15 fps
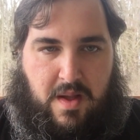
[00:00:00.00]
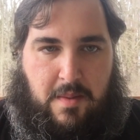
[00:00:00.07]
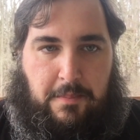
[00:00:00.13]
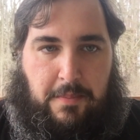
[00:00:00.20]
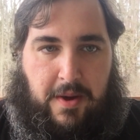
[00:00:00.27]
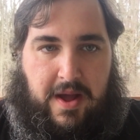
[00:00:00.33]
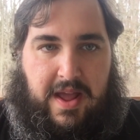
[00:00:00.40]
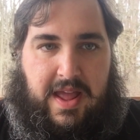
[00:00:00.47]

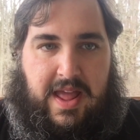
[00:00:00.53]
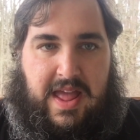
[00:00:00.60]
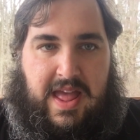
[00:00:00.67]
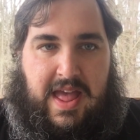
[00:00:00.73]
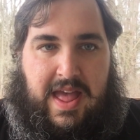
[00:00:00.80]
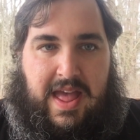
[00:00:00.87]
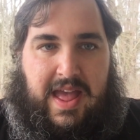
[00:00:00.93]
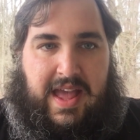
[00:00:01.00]
But
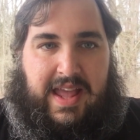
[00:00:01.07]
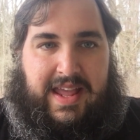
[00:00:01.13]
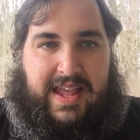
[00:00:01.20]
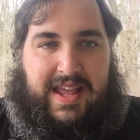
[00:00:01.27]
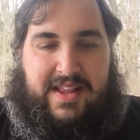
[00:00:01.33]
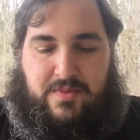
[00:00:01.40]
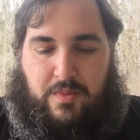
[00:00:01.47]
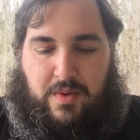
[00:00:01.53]

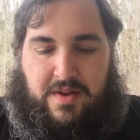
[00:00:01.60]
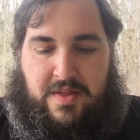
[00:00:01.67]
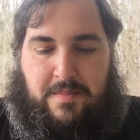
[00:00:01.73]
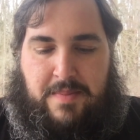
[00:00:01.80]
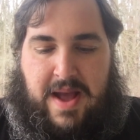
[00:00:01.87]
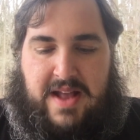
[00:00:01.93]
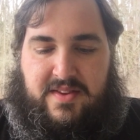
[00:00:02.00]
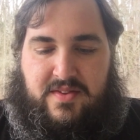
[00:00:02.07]
it's one of the
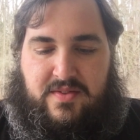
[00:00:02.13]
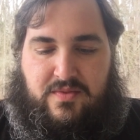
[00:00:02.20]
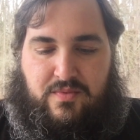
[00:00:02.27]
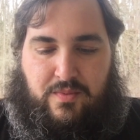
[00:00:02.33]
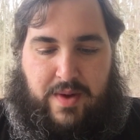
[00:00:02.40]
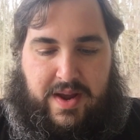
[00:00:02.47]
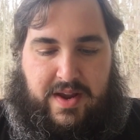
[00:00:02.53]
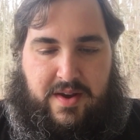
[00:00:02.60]
best
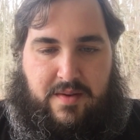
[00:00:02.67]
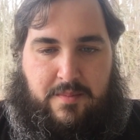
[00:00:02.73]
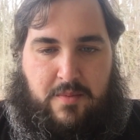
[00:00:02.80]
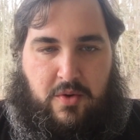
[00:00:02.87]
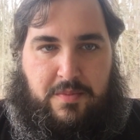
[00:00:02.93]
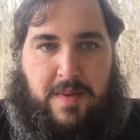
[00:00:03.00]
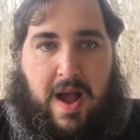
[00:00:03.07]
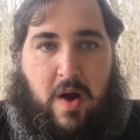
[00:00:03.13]
written,
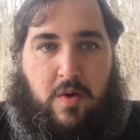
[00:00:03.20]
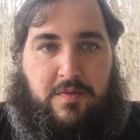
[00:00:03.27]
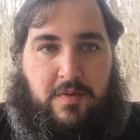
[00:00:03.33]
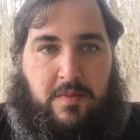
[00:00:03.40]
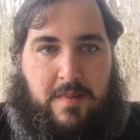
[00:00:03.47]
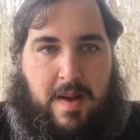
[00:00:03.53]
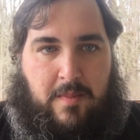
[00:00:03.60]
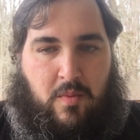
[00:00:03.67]
most powerful
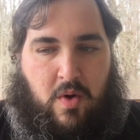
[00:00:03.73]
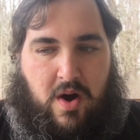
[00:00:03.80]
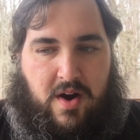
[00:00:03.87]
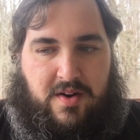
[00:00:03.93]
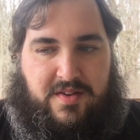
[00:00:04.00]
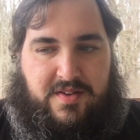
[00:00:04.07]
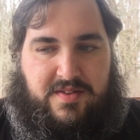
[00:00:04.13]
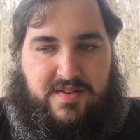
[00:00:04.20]

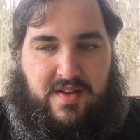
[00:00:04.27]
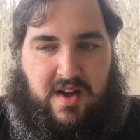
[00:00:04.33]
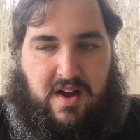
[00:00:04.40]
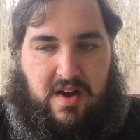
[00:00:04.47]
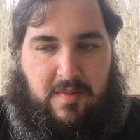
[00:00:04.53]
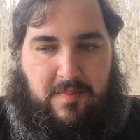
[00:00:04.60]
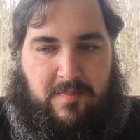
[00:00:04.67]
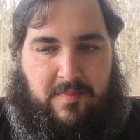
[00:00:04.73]
memoirs.
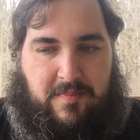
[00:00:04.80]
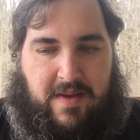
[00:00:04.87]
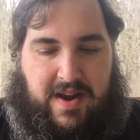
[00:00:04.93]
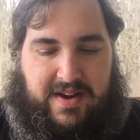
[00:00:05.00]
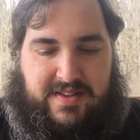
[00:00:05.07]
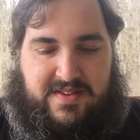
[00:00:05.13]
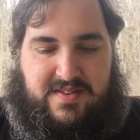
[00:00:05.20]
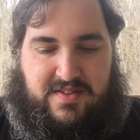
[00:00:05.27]
And
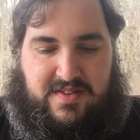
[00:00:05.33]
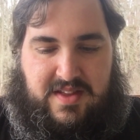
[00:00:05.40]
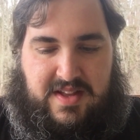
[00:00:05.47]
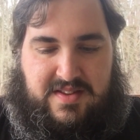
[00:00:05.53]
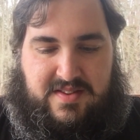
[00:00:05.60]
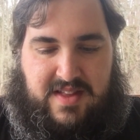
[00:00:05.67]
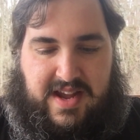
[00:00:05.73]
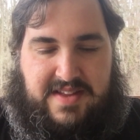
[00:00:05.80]

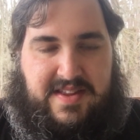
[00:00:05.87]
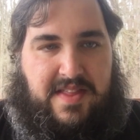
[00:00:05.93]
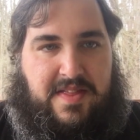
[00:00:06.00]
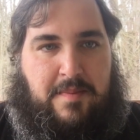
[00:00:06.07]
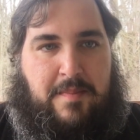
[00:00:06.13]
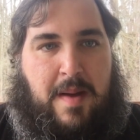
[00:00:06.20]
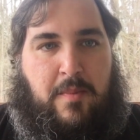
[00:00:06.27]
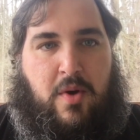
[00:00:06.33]
it's like I said,
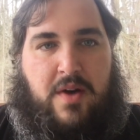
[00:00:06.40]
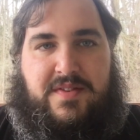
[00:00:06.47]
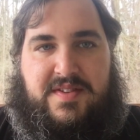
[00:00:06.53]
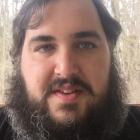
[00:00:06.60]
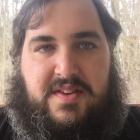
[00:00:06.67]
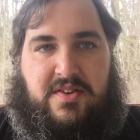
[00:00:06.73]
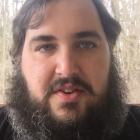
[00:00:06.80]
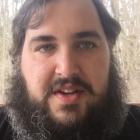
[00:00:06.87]
the memoir of a
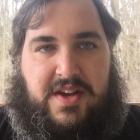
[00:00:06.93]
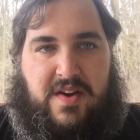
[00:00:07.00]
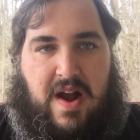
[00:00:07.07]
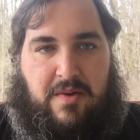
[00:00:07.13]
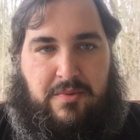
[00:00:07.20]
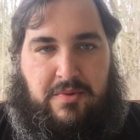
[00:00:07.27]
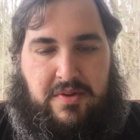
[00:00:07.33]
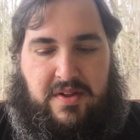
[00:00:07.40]
single year. I
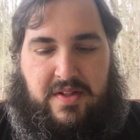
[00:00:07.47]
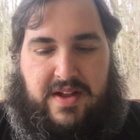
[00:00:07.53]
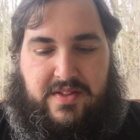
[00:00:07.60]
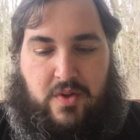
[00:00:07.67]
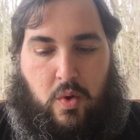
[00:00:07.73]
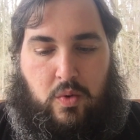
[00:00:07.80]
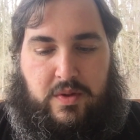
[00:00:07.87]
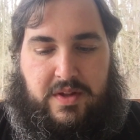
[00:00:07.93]
really like
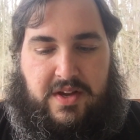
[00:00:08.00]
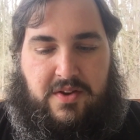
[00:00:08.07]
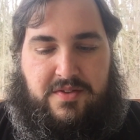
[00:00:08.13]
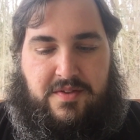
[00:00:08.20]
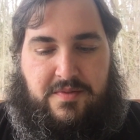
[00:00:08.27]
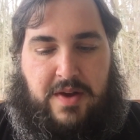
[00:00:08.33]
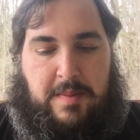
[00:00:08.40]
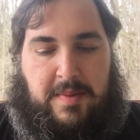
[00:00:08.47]
the holy year as
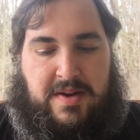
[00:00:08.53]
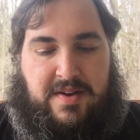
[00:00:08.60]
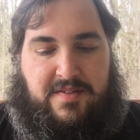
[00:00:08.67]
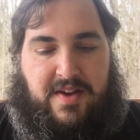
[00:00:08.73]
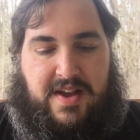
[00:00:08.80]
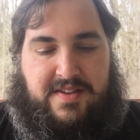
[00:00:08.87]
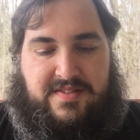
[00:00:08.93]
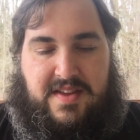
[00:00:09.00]
a framing
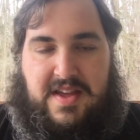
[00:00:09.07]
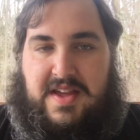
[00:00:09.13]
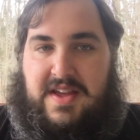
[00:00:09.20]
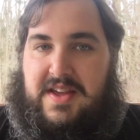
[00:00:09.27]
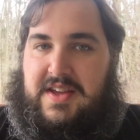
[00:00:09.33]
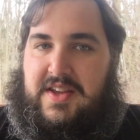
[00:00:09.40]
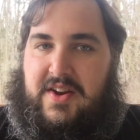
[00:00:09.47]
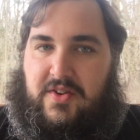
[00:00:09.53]
device.
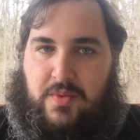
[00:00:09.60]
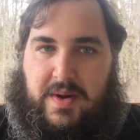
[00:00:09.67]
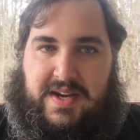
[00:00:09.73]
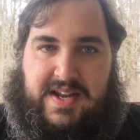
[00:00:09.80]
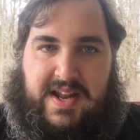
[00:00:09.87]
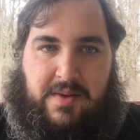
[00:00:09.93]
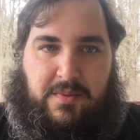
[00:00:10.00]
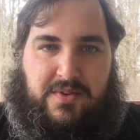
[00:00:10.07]

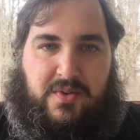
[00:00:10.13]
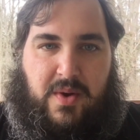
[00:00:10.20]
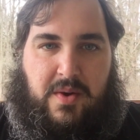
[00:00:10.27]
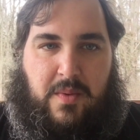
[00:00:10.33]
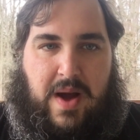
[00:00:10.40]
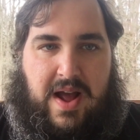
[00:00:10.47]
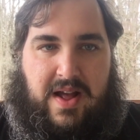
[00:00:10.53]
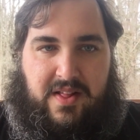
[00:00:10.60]
2010 was quite a
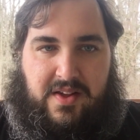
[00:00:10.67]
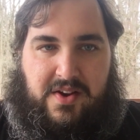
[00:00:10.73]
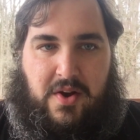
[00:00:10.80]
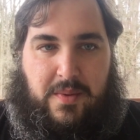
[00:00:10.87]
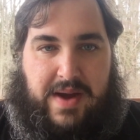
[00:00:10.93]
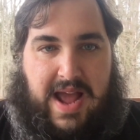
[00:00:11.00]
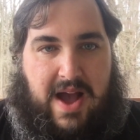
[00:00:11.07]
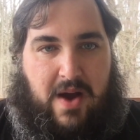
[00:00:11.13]
while
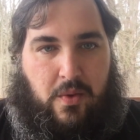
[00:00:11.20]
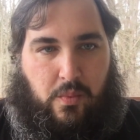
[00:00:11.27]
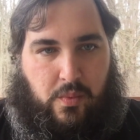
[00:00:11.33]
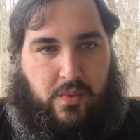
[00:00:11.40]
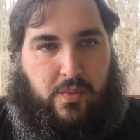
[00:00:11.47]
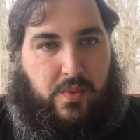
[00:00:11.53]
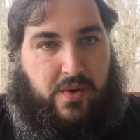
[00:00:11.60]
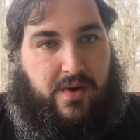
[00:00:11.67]
ago now,
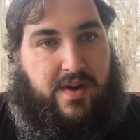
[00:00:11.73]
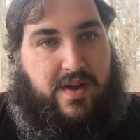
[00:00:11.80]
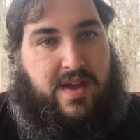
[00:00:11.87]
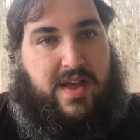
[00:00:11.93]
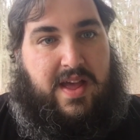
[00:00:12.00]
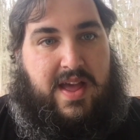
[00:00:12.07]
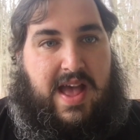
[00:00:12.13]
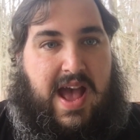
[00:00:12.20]
and we're
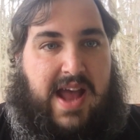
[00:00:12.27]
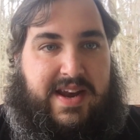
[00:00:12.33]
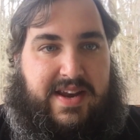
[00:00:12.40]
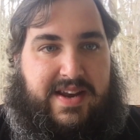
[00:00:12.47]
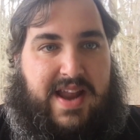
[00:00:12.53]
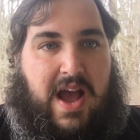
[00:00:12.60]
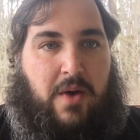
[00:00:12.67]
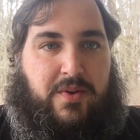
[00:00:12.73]

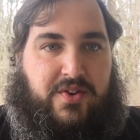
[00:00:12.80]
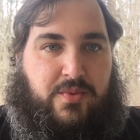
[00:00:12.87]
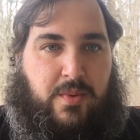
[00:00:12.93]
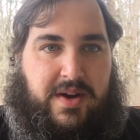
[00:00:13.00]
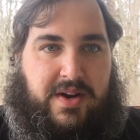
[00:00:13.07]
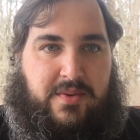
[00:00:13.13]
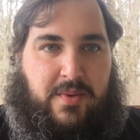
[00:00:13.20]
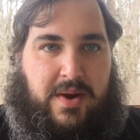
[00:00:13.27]
headed now into
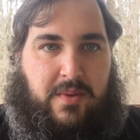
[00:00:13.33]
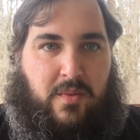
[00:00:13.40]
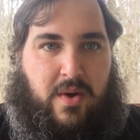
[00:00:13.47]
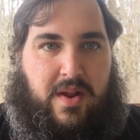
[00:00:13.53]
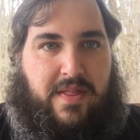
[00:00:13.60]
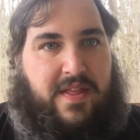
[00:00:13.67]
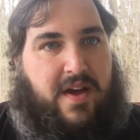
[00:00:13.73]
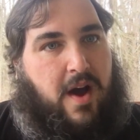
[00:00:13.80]

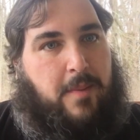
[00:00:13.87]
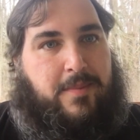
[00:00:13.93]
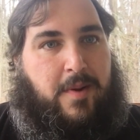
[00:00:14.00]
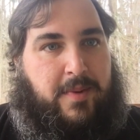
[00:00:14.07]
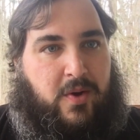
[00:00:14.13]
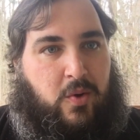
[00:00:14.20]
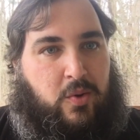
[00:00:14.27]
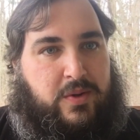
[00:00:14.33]
2021, the
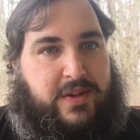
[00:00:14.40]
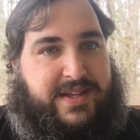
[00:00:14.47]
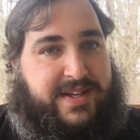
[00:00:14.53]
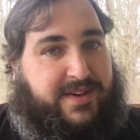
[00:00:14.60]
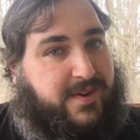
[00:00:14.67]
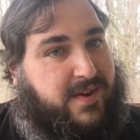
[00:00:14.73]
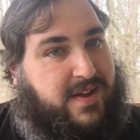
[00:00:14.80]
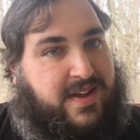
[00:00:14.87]
upcoming holy
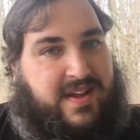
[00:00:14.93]
year.